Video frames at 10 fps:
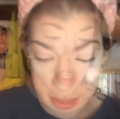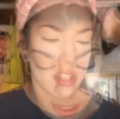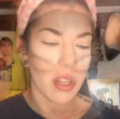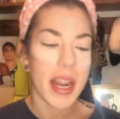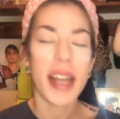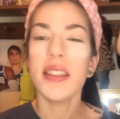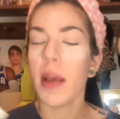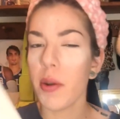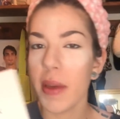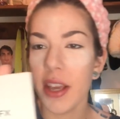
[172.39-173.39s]
So next
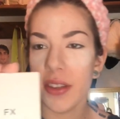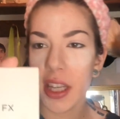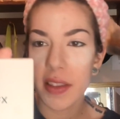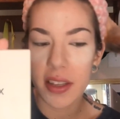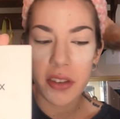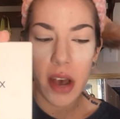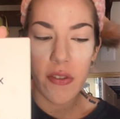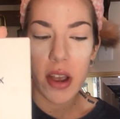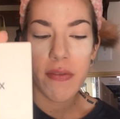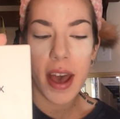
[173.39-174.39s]
I'm going to be using this
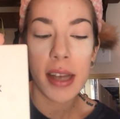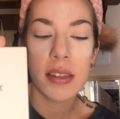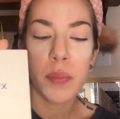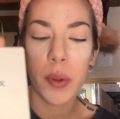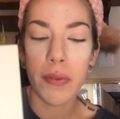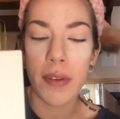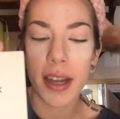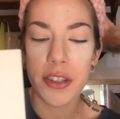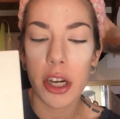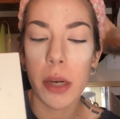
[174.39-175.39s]
Cover FX
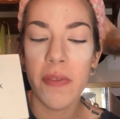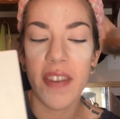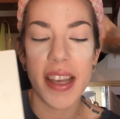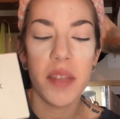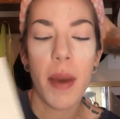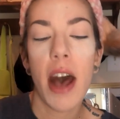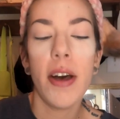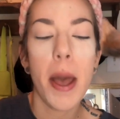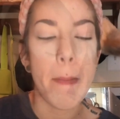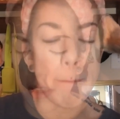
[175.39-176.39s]
Perfector face
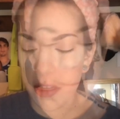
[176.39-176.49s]
palette.